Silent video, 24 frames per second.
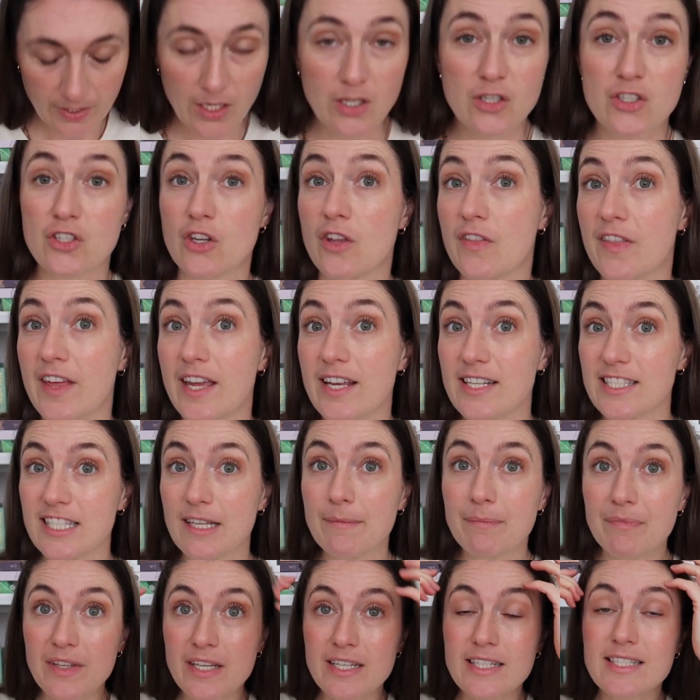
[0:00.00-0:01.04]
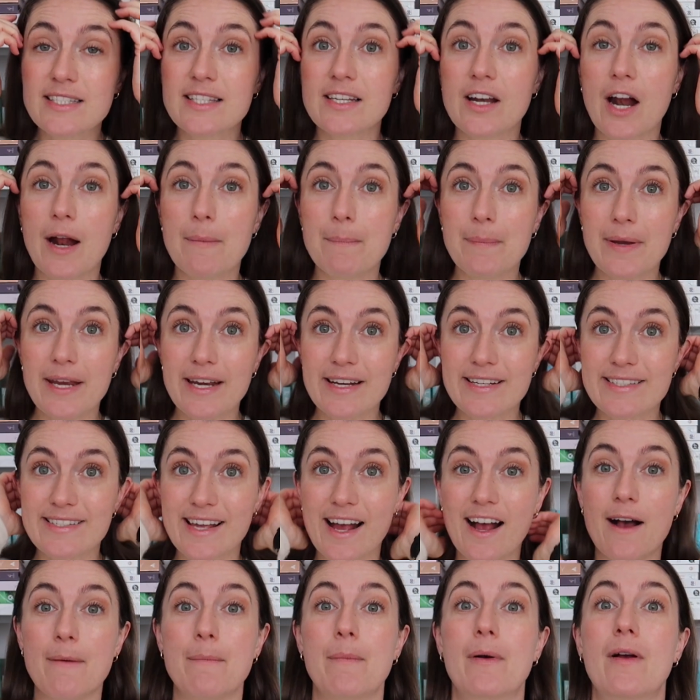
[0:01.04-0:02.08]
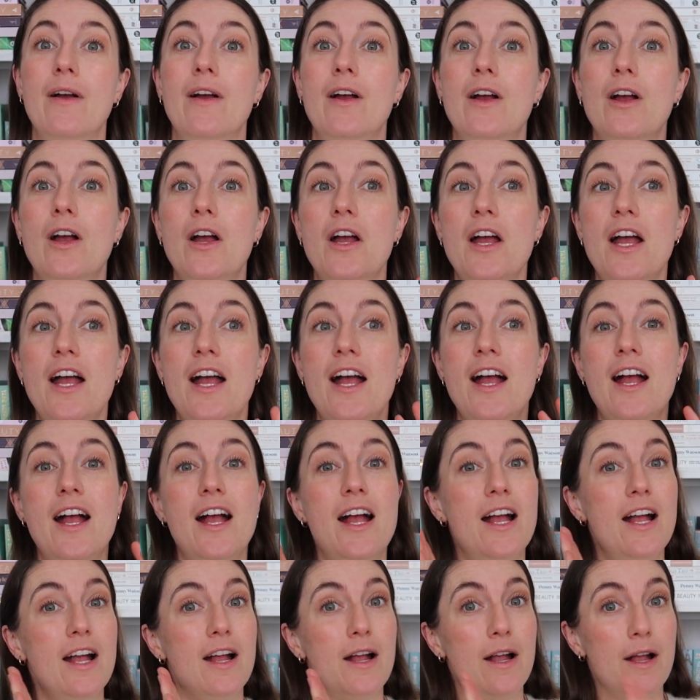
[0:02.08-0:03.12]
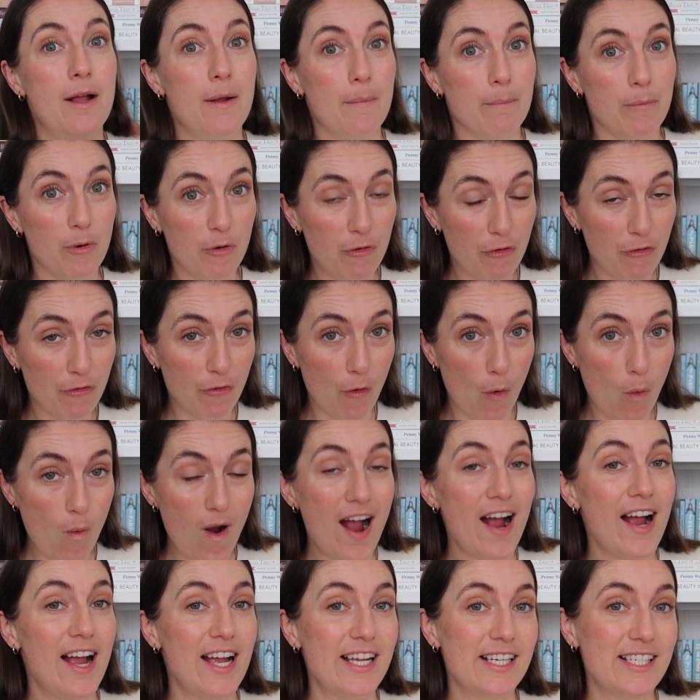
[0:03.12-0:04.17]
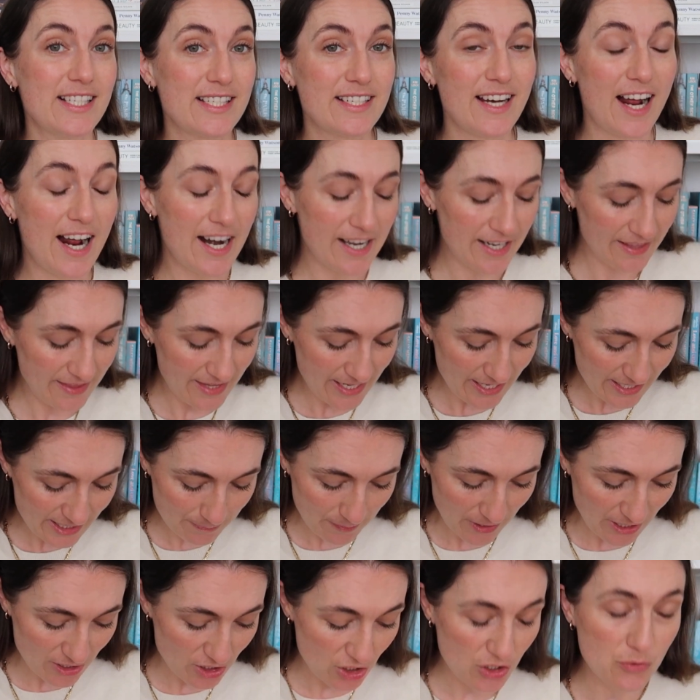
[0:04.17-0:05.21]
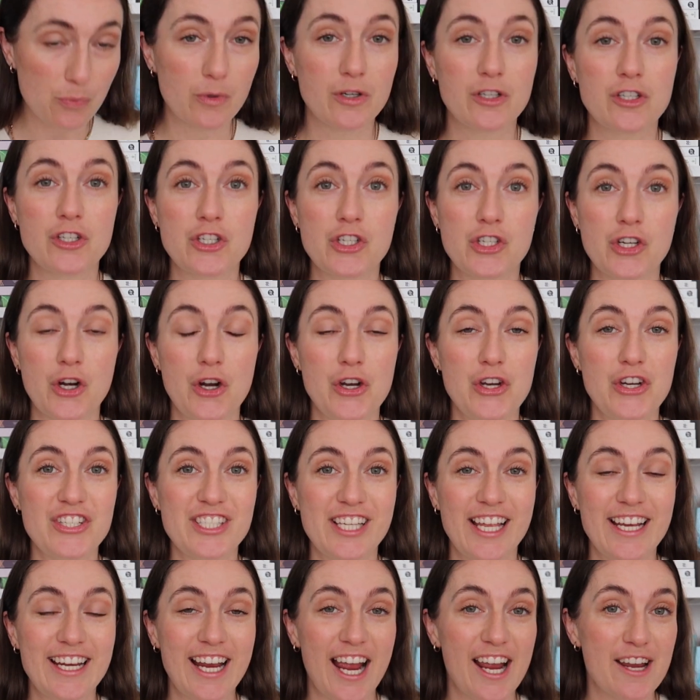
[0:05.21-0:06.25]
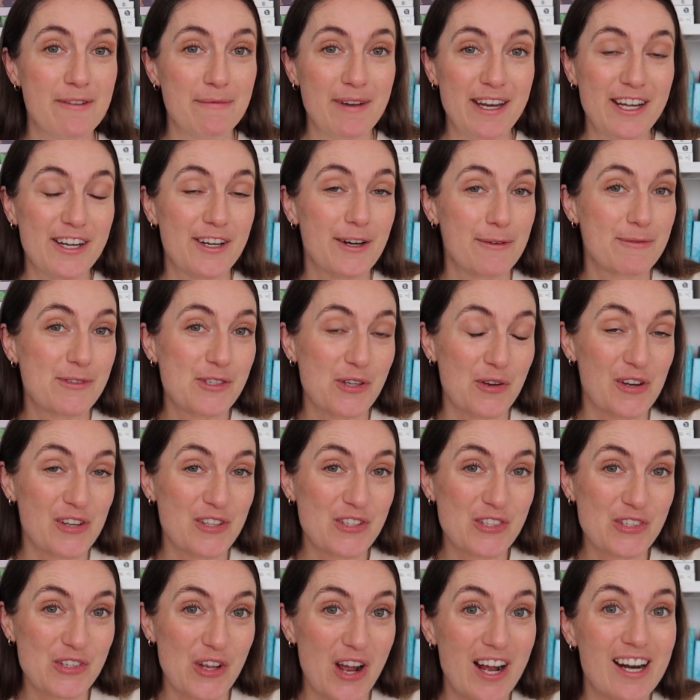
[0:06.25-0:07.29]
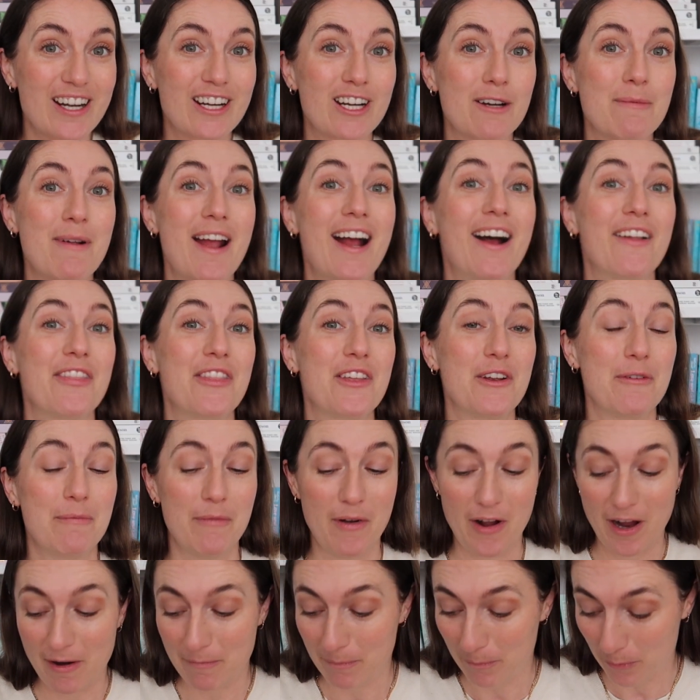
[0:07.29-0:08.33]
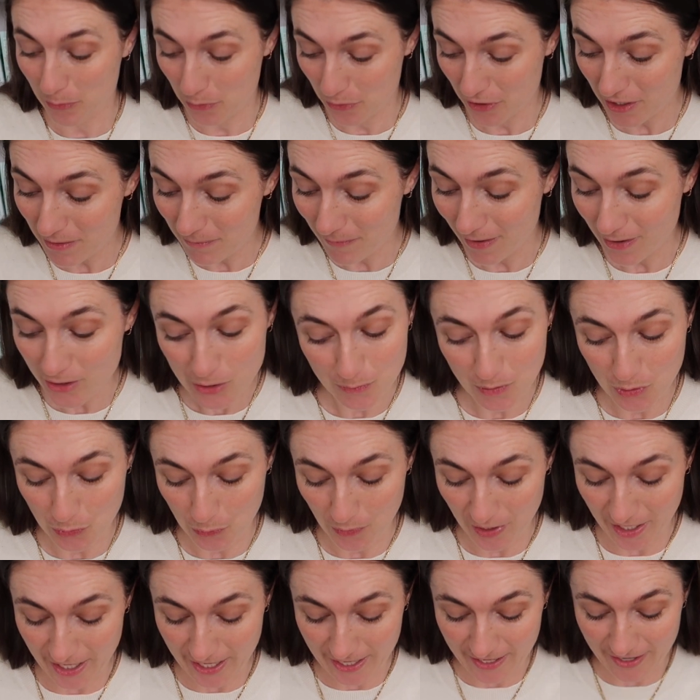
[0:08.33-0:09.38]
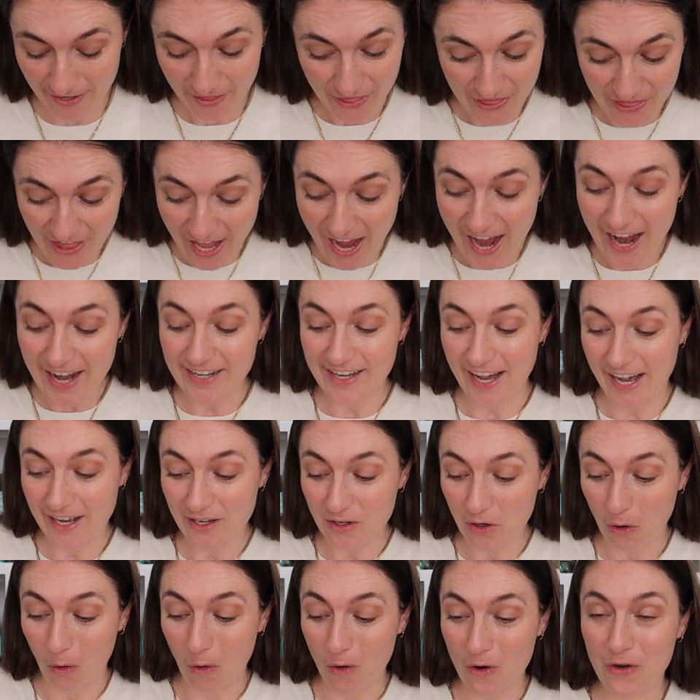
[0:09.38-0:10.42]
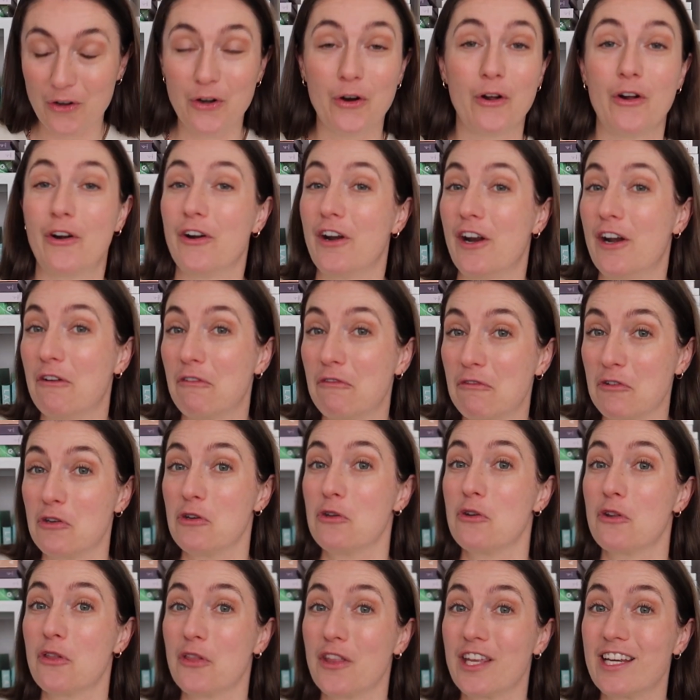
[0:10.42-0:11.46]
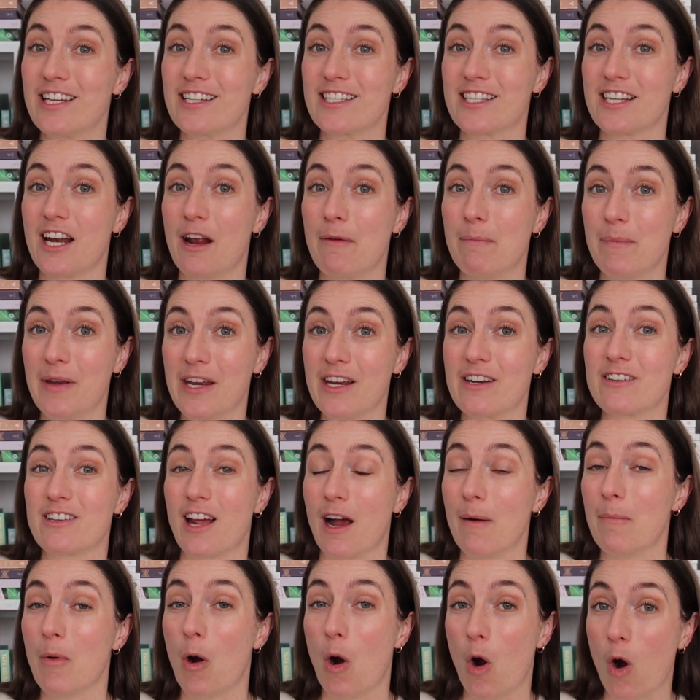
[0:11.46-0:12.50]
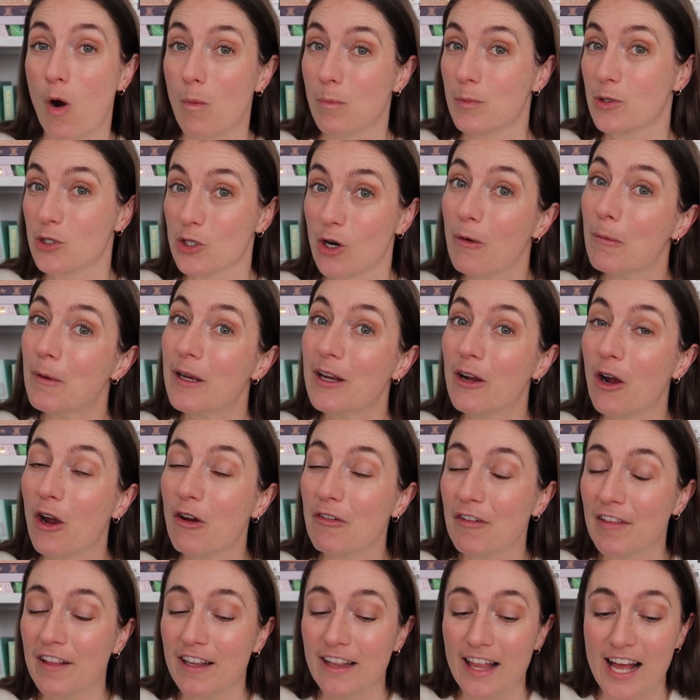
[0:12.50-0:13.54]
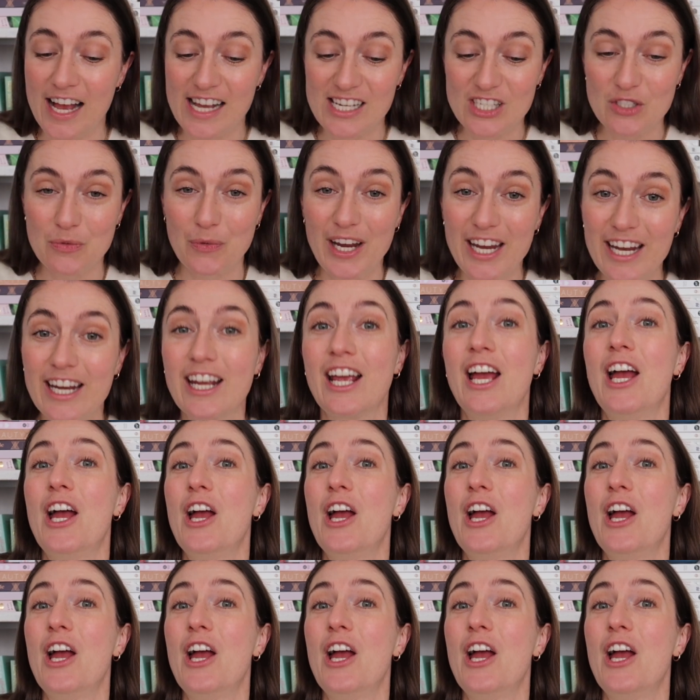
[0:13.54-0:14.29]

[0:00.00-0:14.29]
So there's some things that I picked up before I started this, but I just wanted to show you because they came in and I'm so excited about them. I pretty much, between that and Cotton On and a few things that I picked up op shopping over the last week,